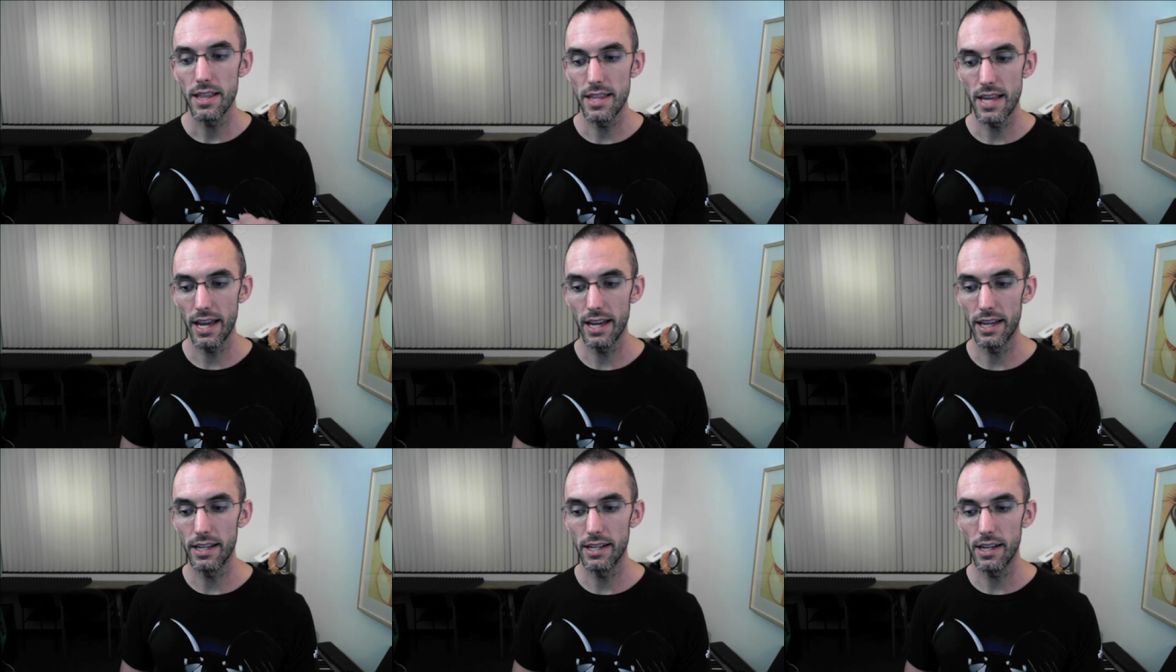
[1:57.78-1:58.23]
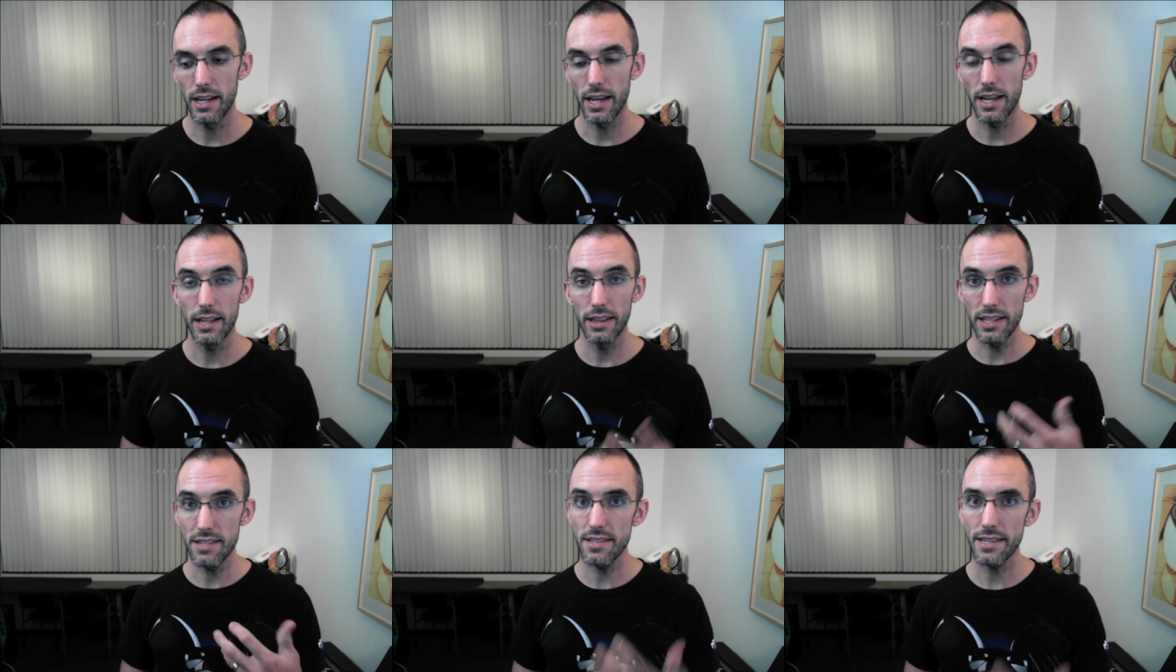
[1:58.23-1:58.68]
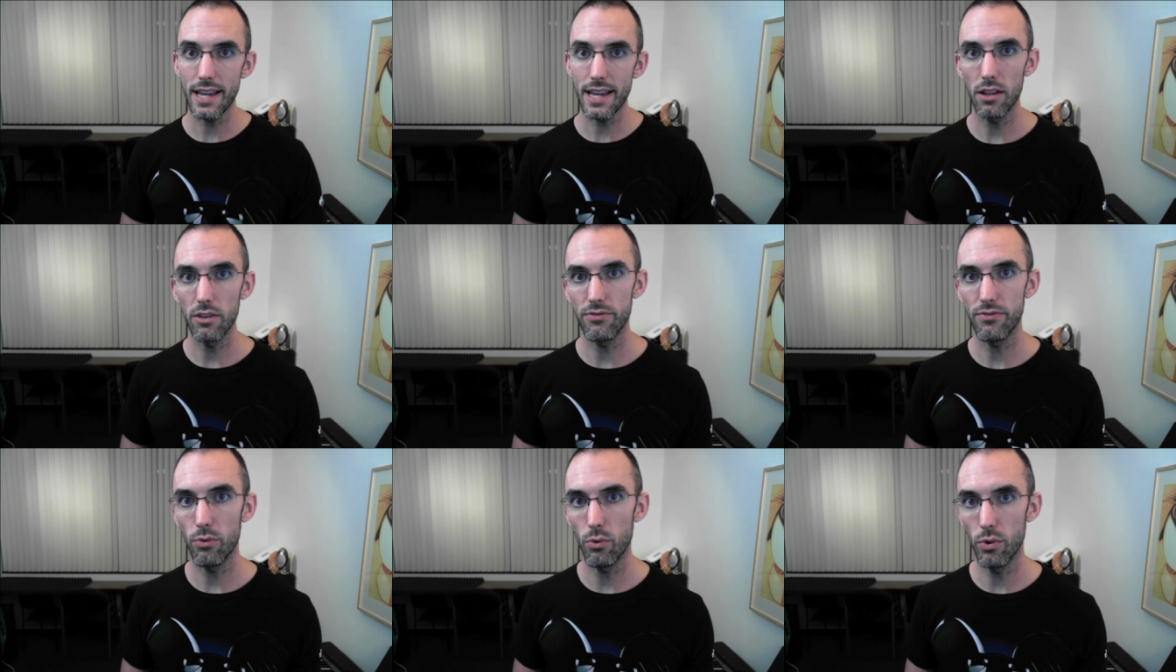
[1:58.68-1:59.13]
then at least in
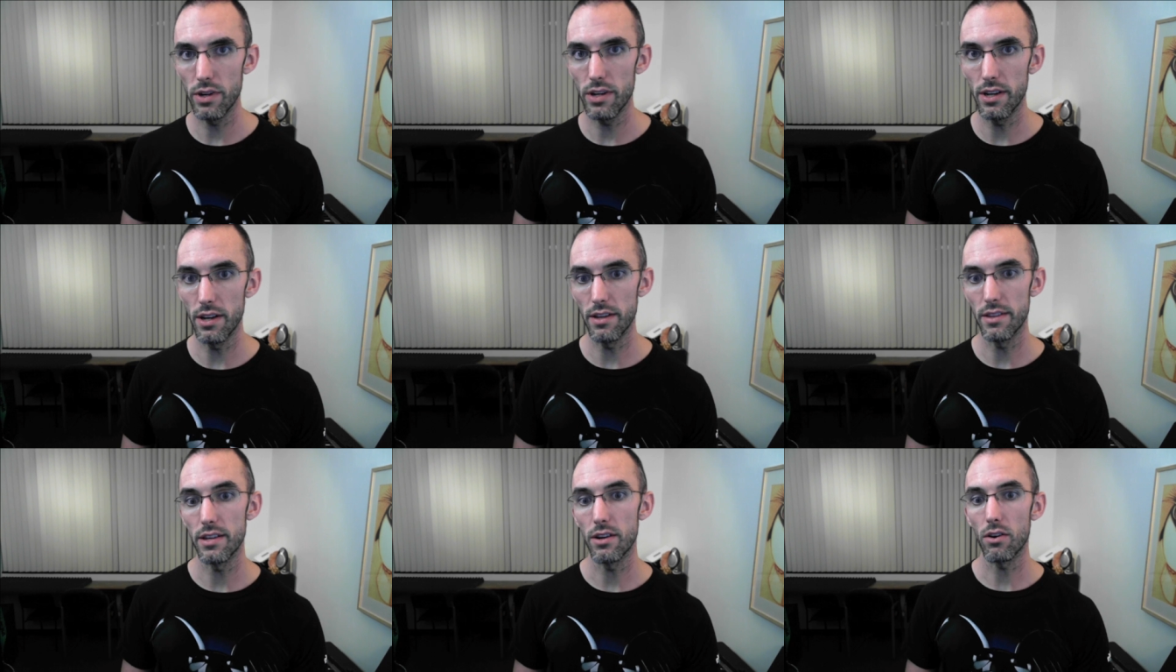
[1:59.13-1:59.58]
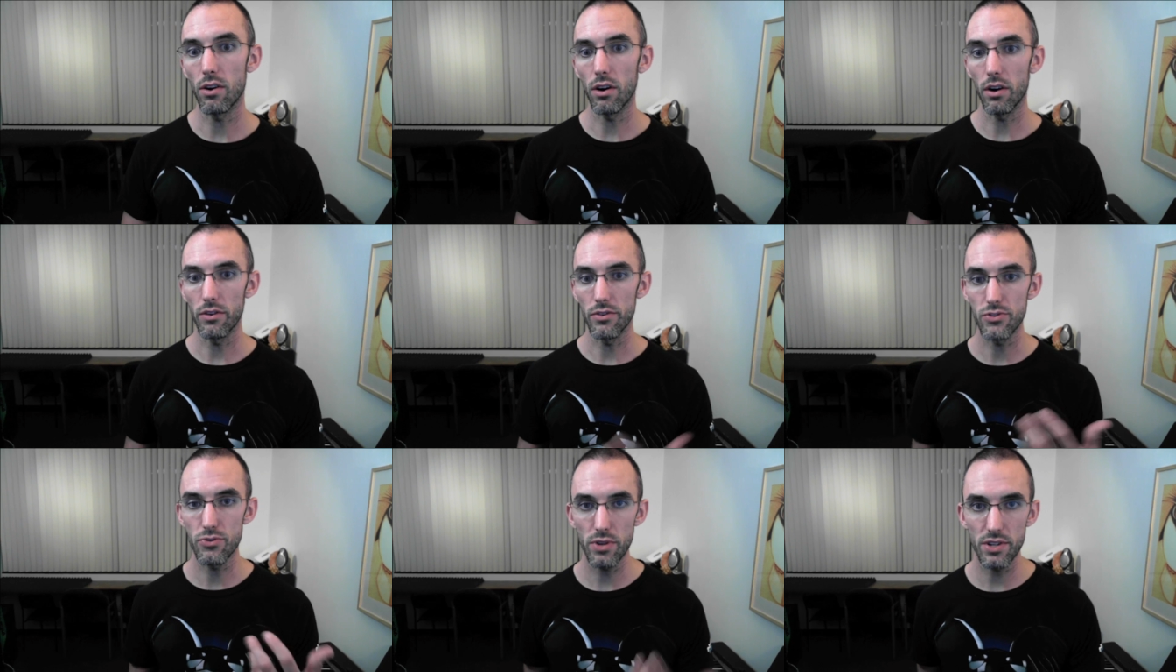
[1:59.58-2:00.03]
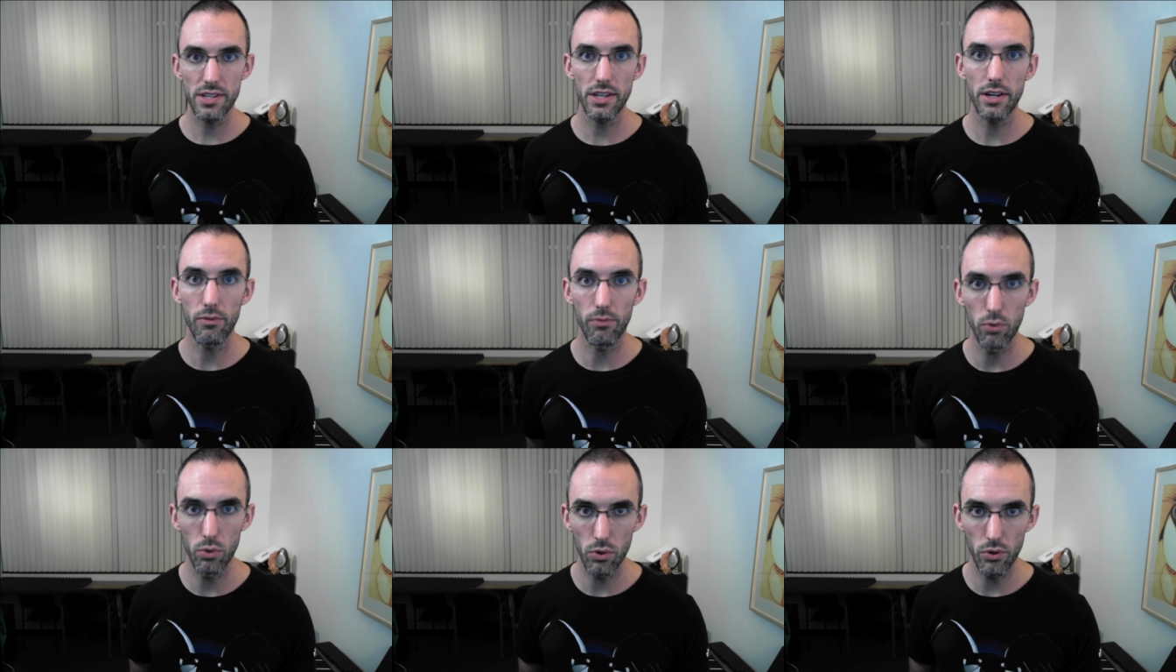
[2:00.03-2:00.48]
California, there are a strict
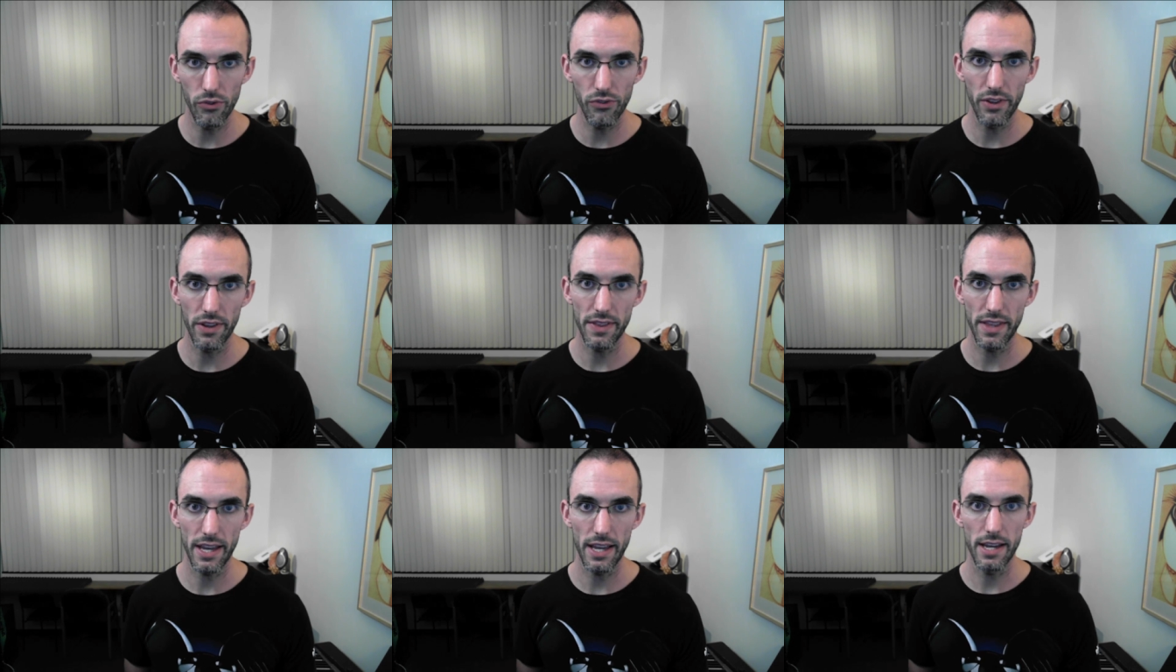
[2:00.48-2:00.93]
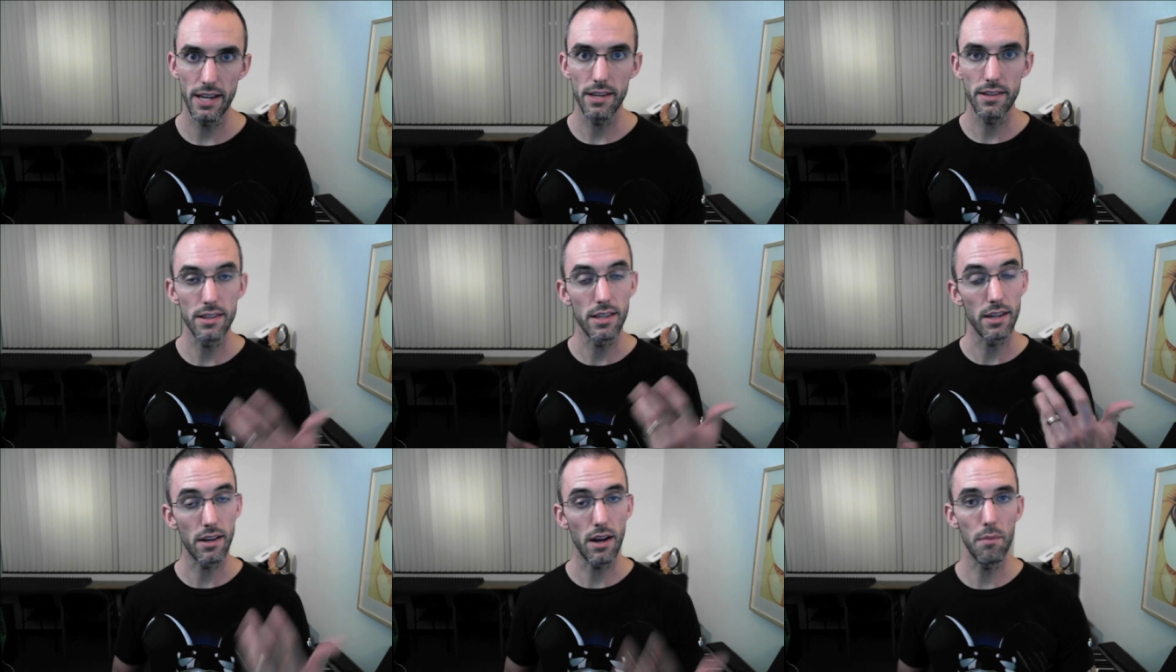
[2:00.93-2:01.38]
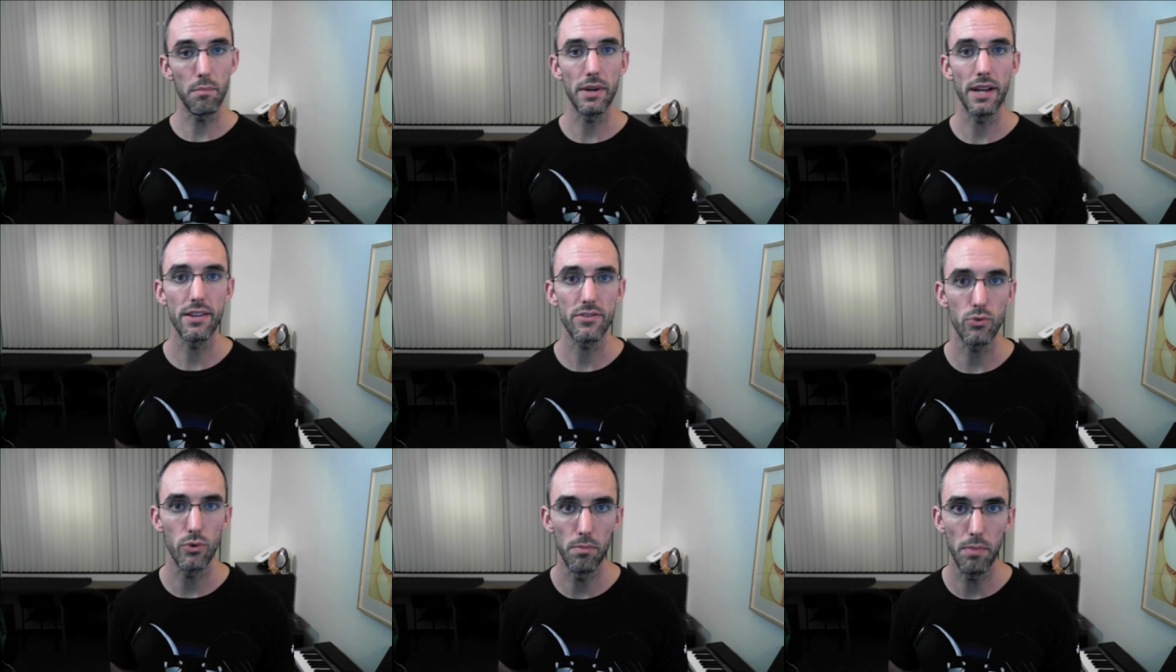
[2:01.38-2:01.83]
set of rules that they the
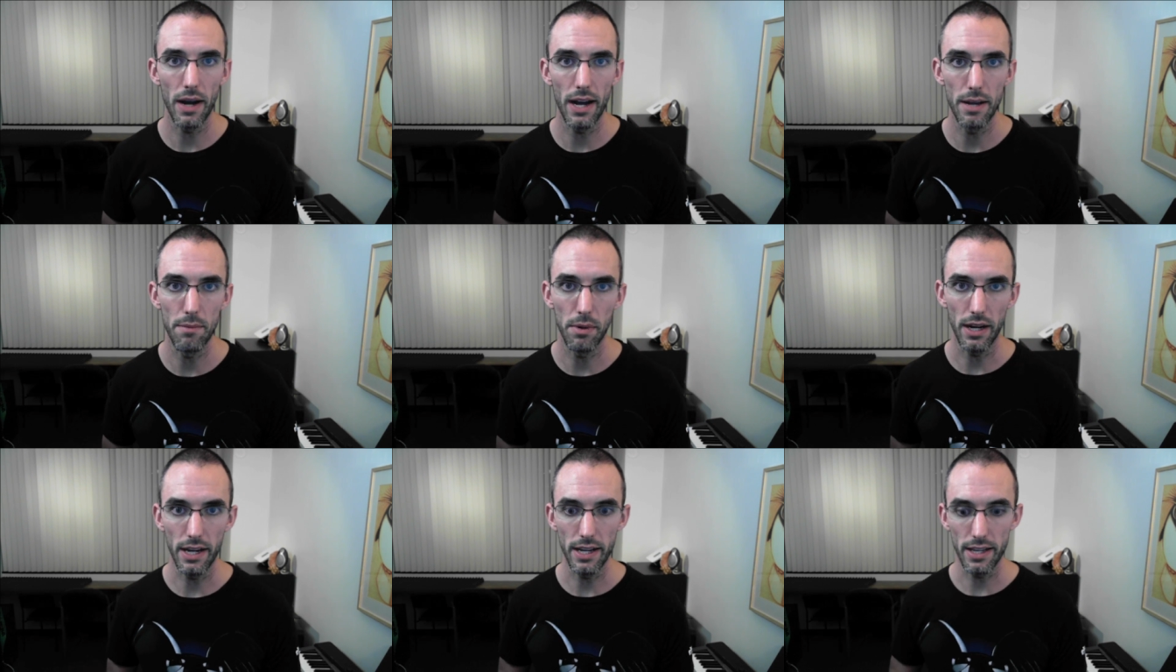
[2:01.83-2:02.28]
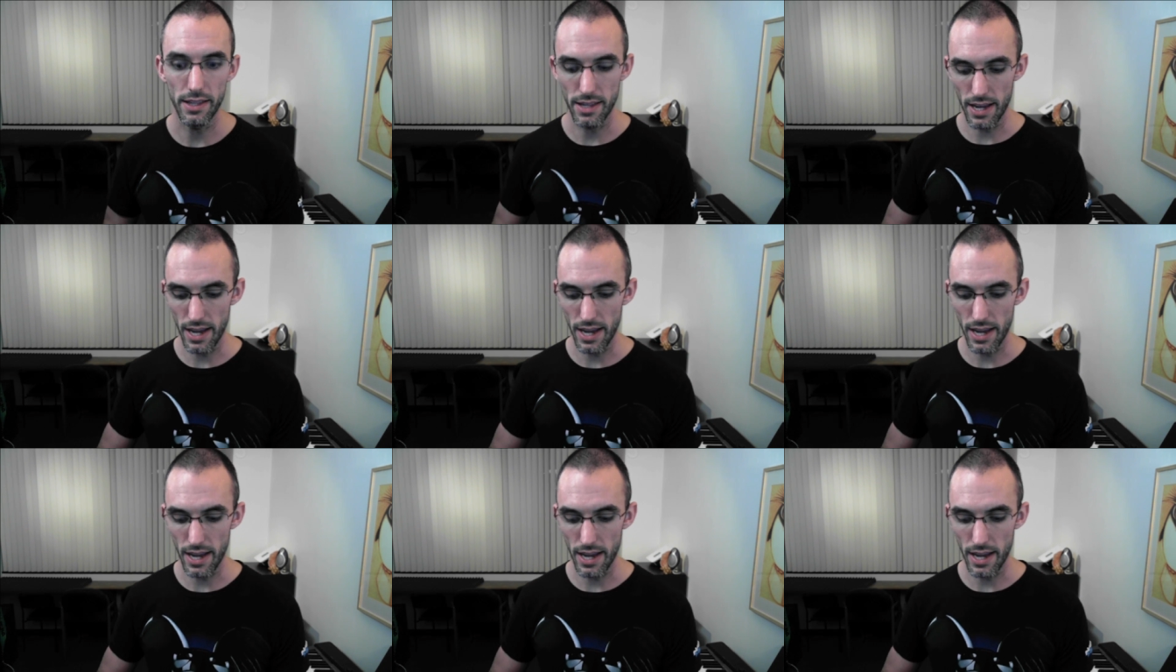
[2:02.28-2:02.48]
company has to abide by.